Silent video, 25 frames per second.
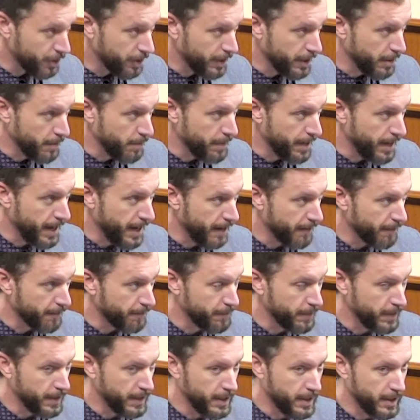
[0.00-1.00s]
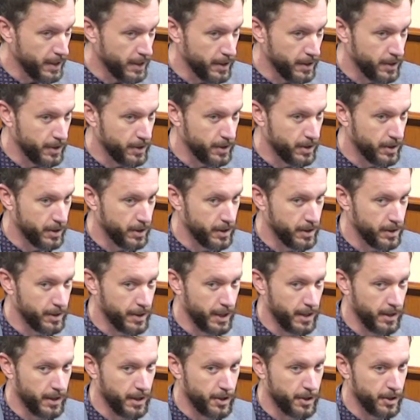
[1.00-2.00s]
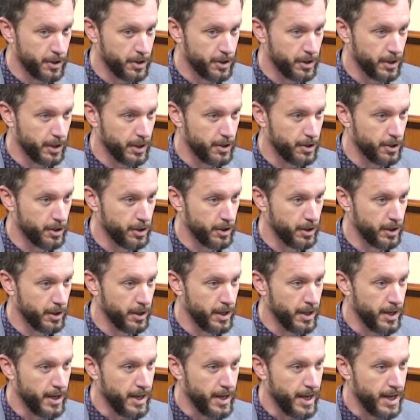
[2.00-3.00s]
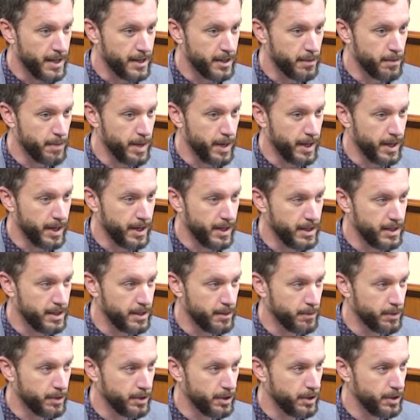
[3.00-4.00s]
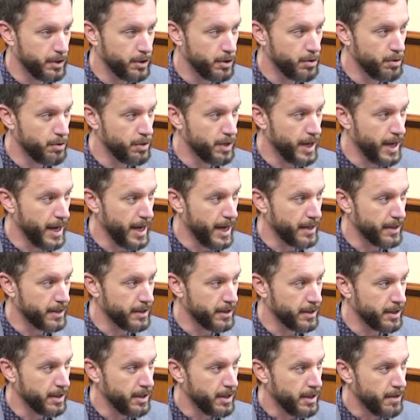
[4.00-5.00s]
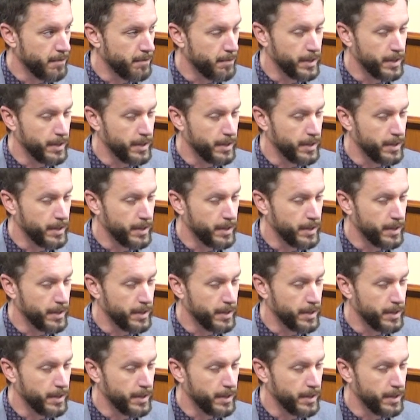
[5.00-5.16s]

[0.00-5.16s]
impact fees, the state legislature has a mechanism to do that,